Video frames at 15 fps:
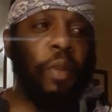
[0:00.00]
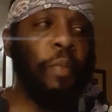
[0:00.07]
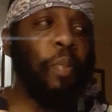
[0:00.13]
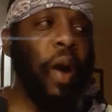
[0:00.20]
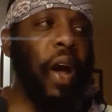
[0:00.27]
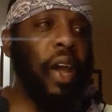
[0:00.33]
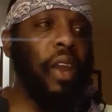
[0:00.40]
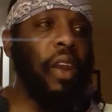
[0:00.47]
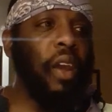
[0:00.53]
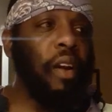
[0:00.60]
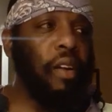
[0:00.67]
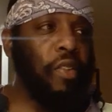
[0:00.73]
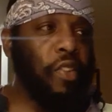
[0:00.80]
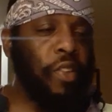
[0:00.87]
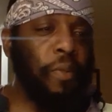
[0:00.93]

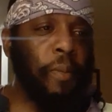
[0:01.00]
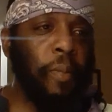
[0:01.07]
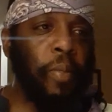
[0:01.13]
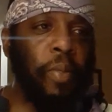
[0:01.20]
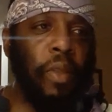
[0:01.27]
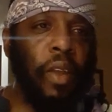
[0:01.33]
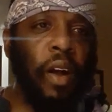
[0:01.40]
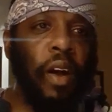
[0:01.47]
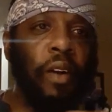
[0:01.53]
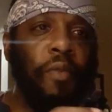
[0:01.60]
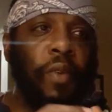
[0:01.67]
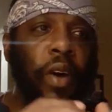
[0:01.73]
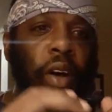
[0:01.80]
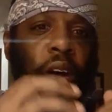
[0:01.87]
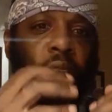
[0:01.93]
pioneers
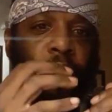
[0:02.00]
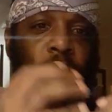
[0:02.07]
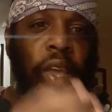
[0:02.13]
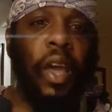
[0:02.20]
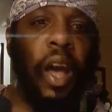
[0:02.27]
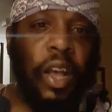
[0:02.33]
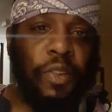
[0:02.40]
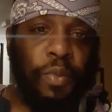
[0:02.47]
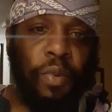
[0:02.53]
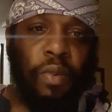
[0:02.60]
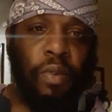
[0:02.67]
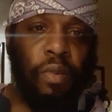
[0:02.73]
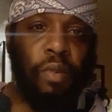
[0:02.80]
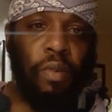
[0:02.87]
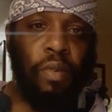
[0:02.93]
of the gospel.
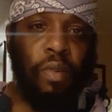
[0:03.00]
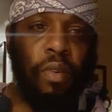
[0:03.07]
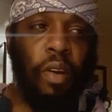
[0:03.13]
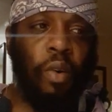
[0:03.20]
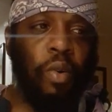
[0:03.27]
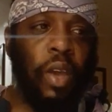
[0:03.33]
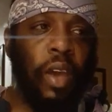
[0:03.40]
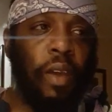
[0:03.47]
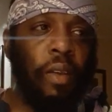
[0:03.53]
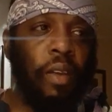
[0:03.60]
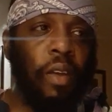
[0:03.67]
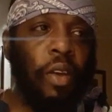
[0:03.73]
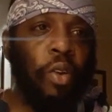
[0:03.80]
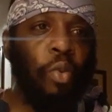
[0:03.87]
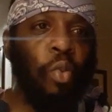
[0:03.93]
Okay,
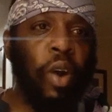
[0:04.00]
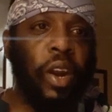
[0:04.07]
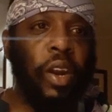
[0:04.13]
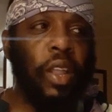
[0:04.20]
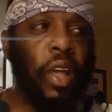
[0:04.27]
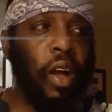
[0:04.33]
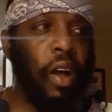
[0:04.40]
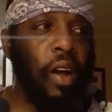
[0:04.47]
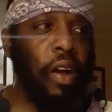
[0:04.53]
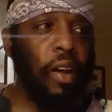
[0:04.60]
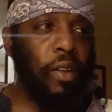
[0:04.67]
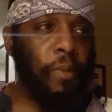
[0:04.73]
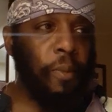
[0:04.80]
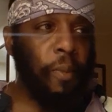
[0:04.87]
one of the